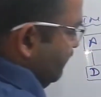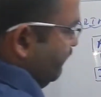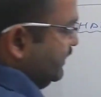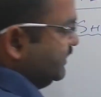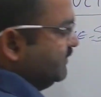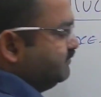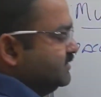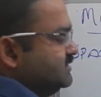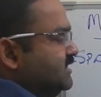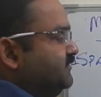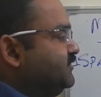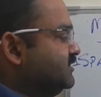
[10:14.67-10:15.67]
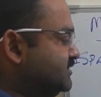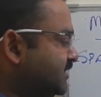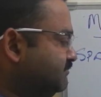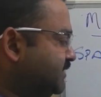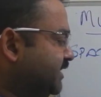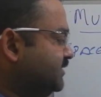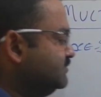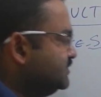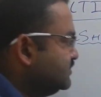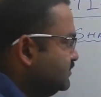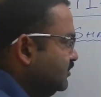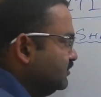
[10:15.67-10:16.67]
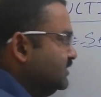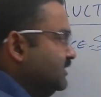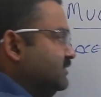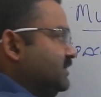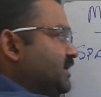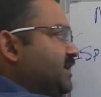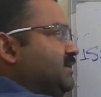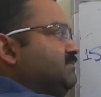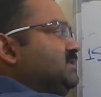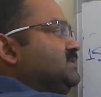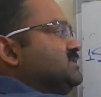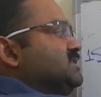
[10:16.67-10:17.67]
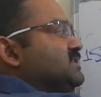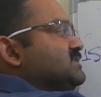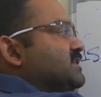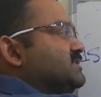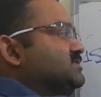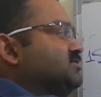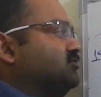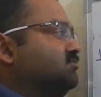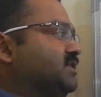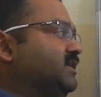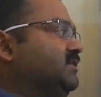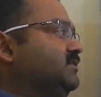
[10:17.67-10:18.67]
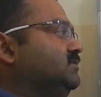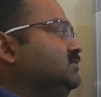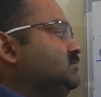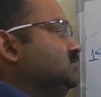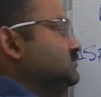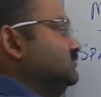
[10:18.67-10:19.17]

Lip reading: what happens after some times? Now, ABC is executing here.